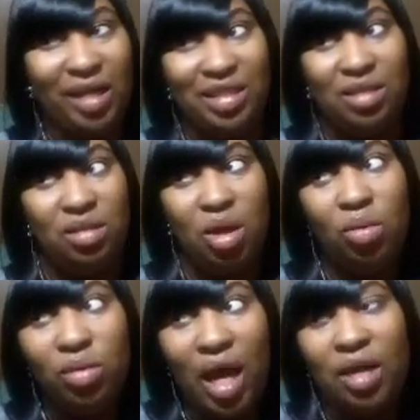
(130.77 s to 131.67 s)
I just
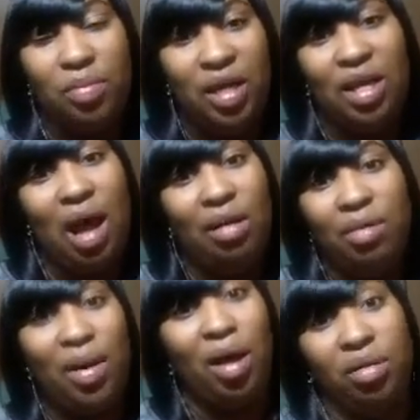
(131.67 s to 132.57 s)
don't like being out
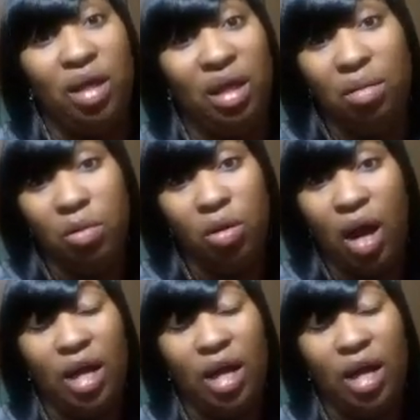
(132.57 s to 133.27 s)
and about anymore.